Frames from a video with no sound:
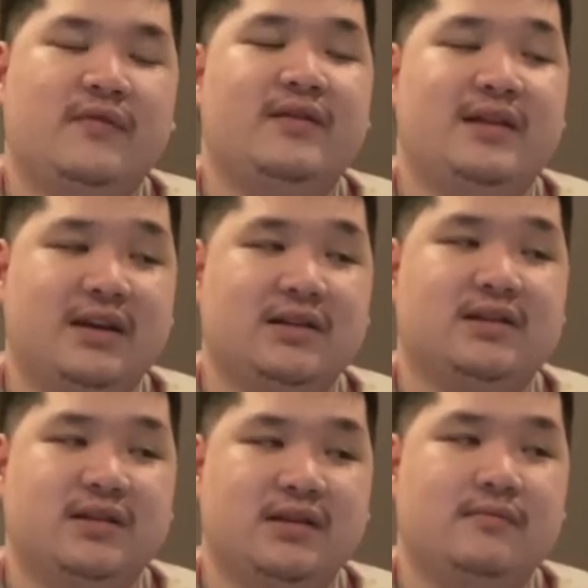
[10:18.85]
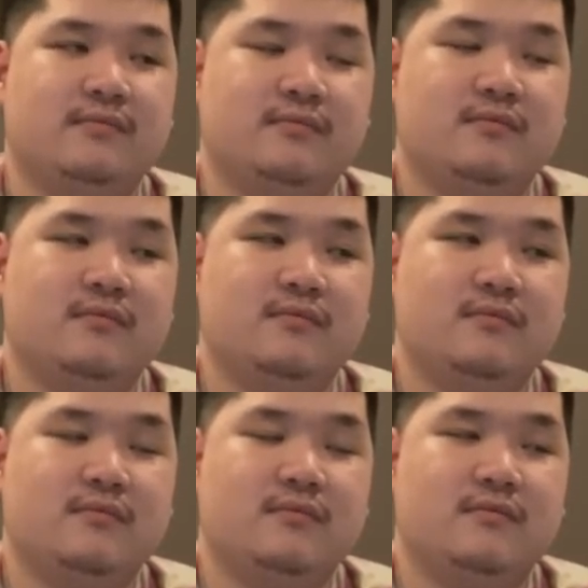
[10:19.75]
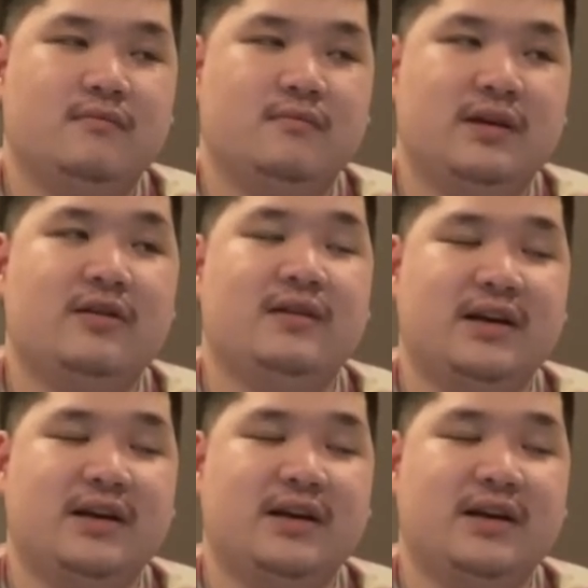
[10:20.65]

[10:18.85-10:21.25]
legacy. Let your